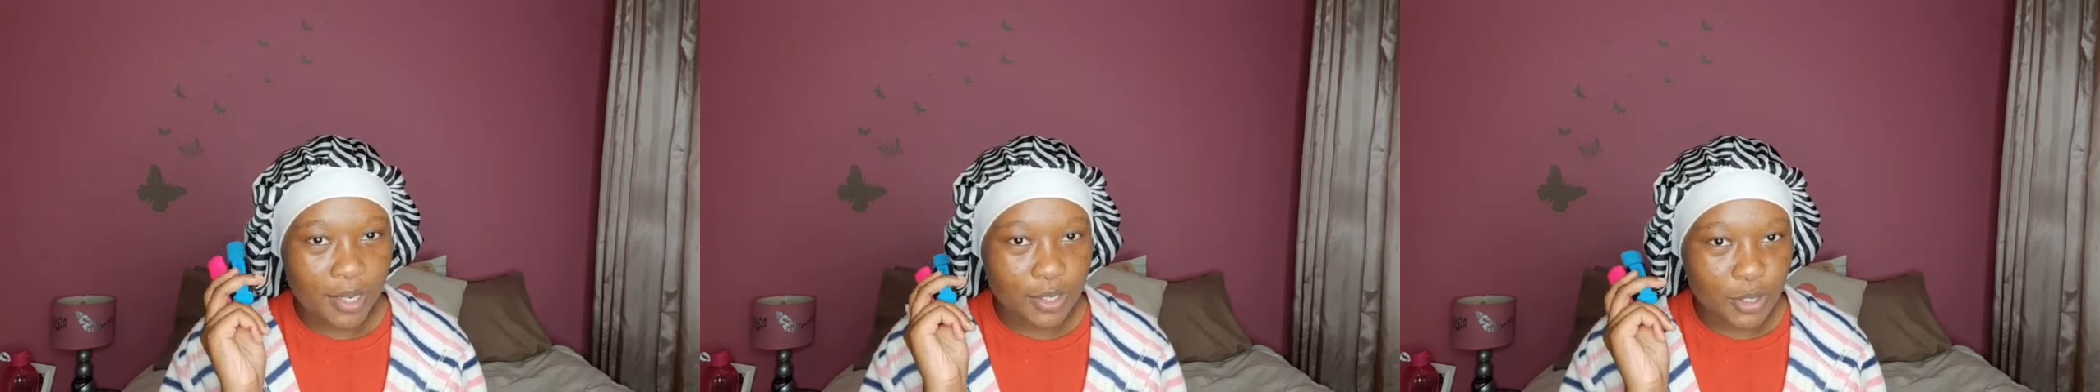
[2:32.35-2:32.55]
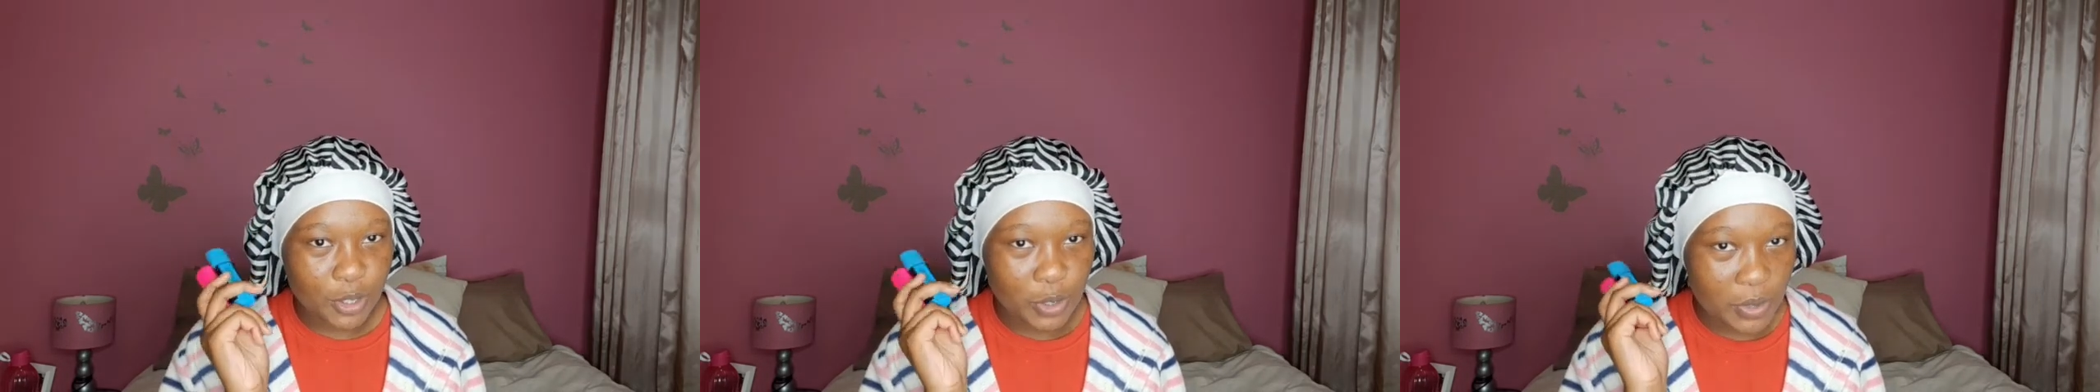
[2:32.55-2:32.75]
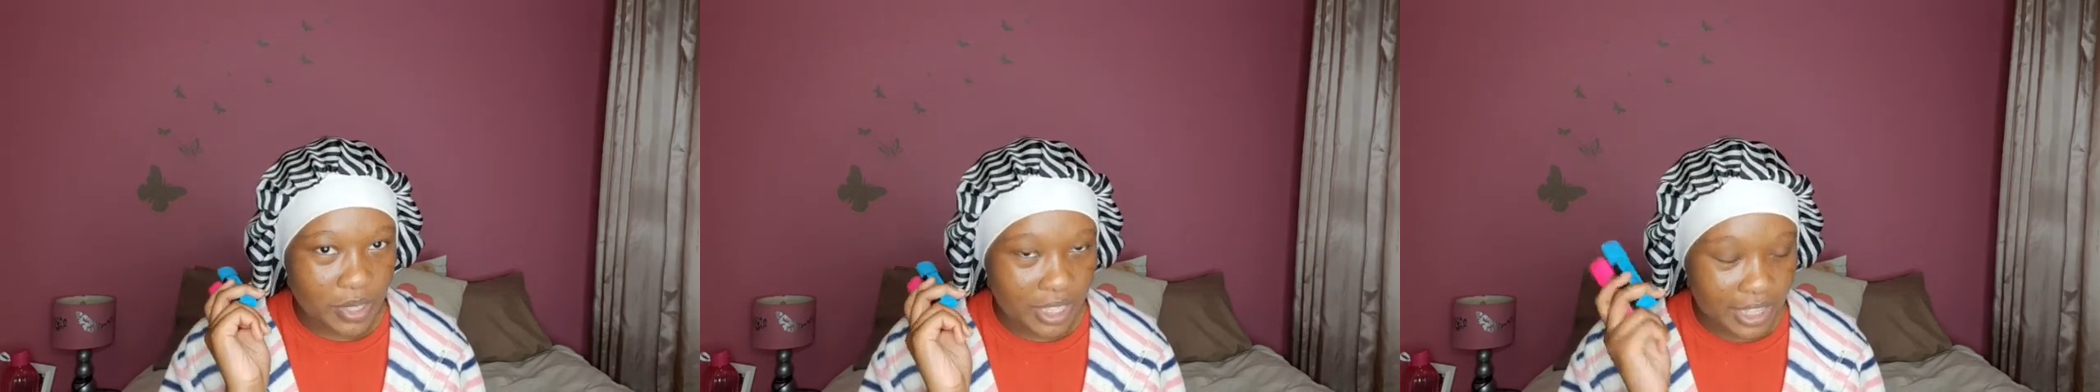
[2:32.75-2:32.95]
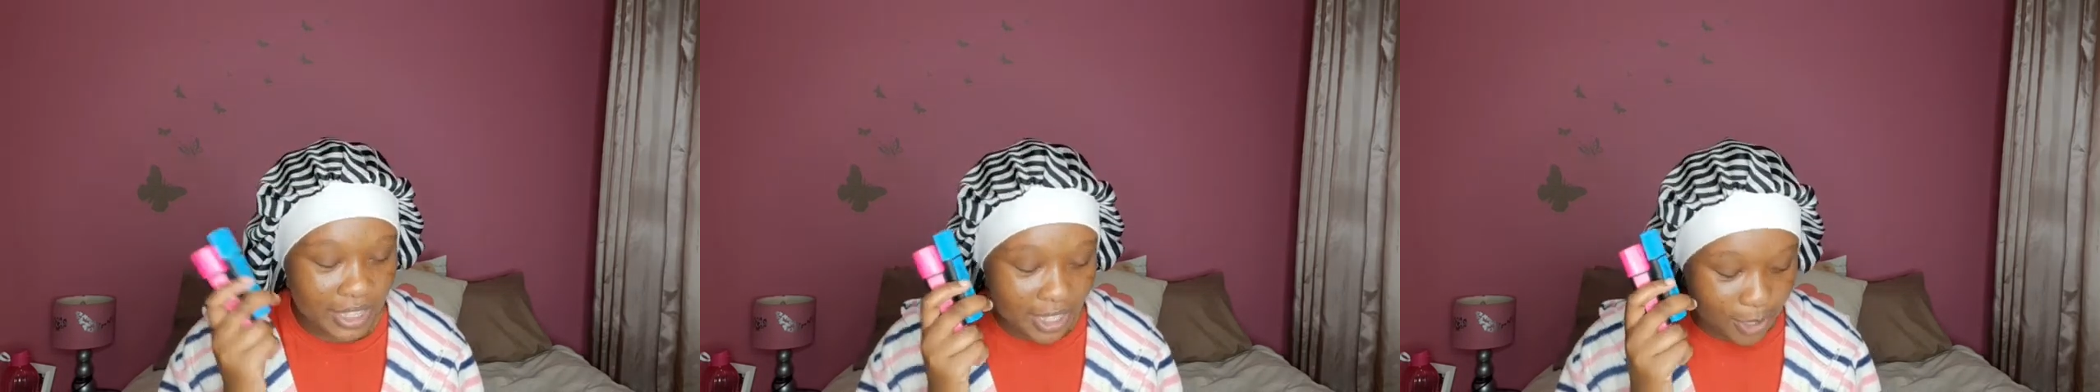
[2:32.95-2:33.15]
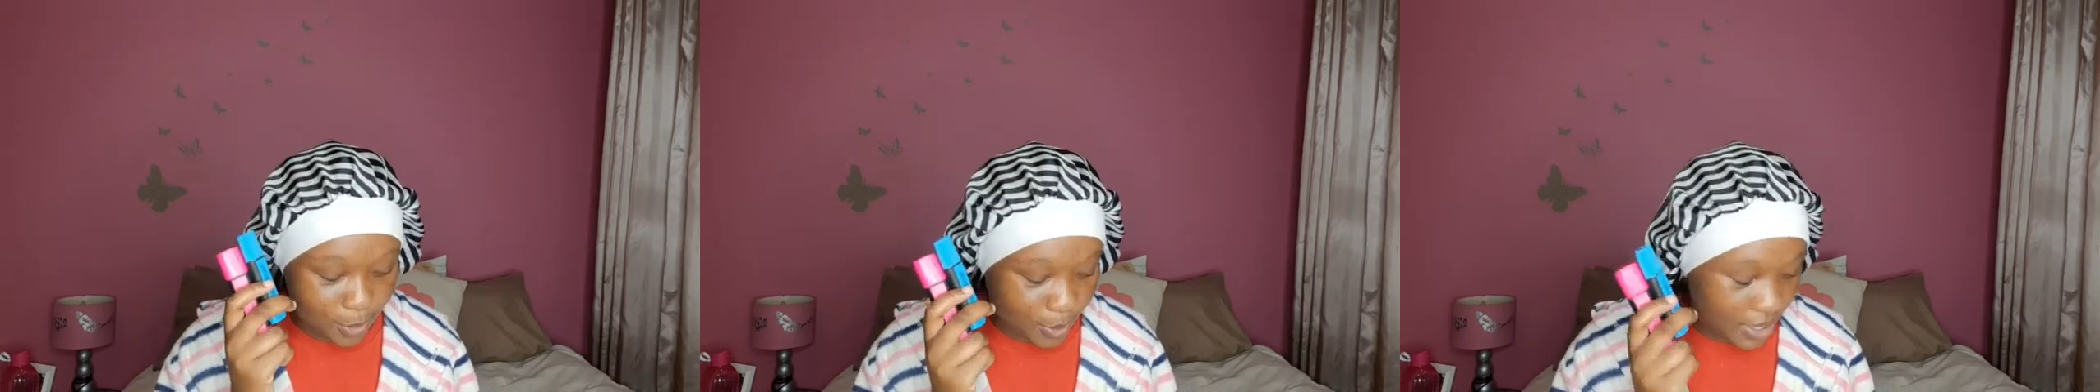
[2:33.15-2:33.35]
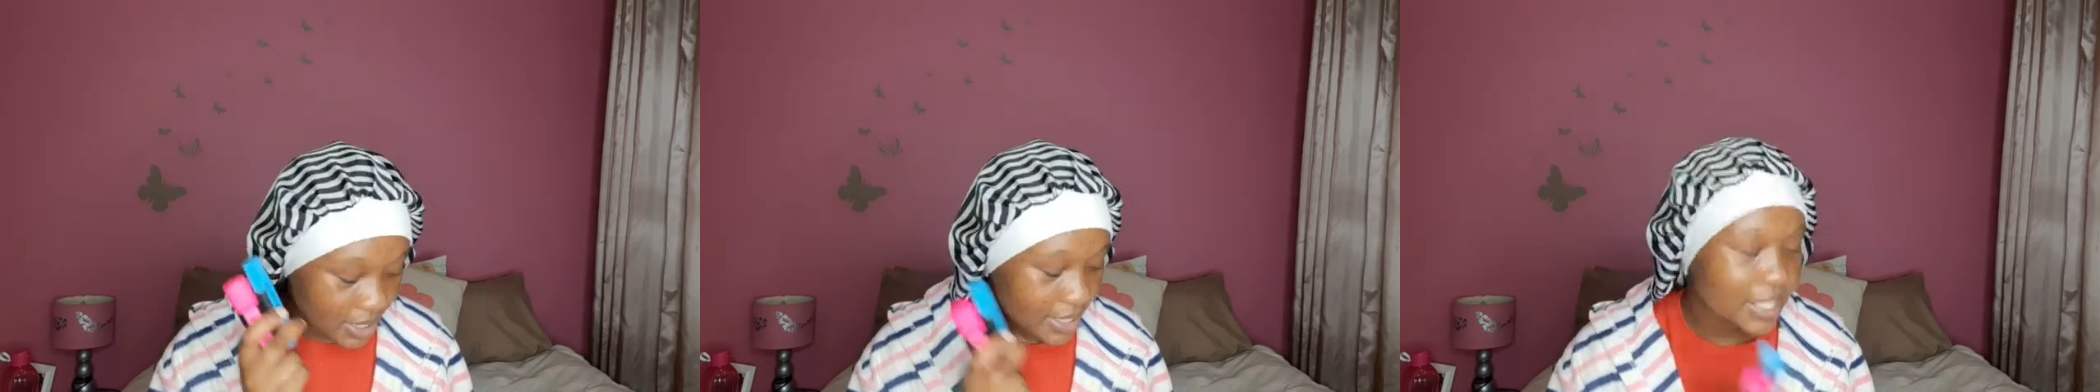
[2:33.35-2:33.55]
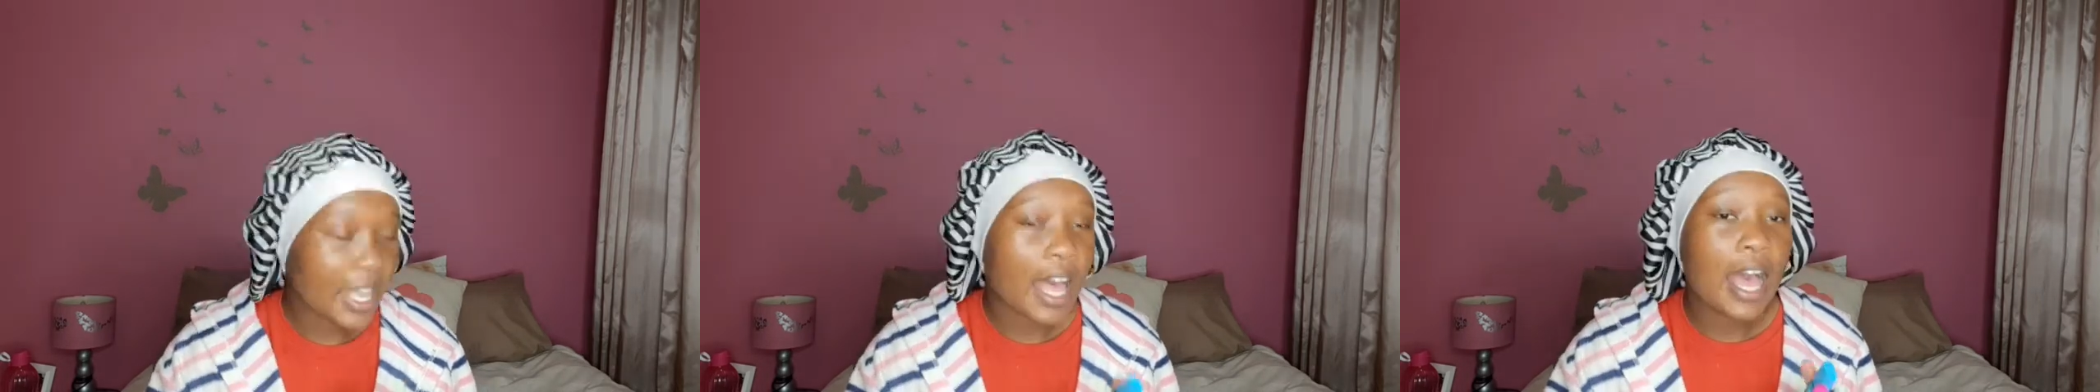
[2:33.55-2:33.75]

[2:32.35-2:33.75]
to using these ones.